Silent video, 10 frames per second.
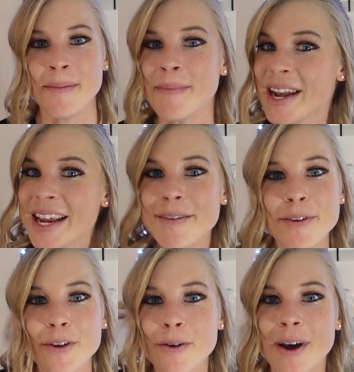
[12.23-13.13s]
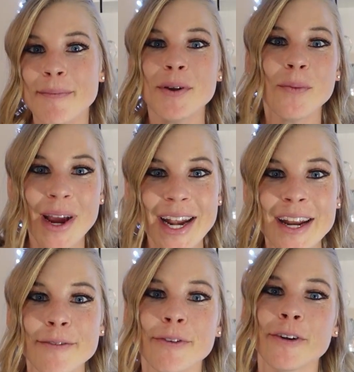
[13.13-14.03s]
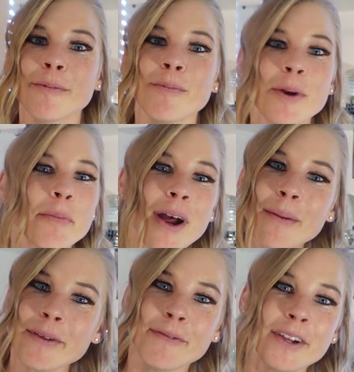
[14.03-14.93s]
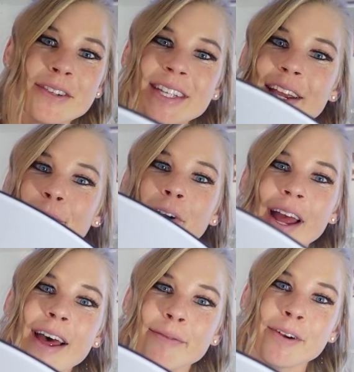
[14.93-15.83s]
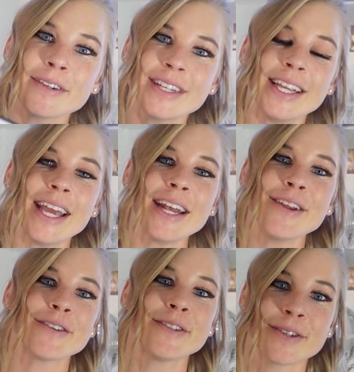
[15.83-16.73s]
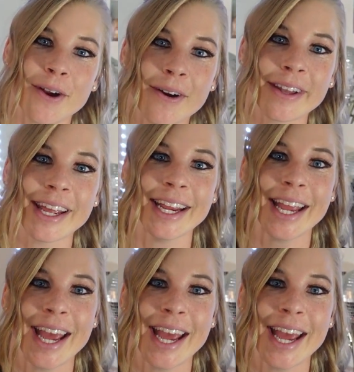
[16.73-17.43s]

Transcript: Many of you have been waiting for what probably feels like forever to get your Starlink,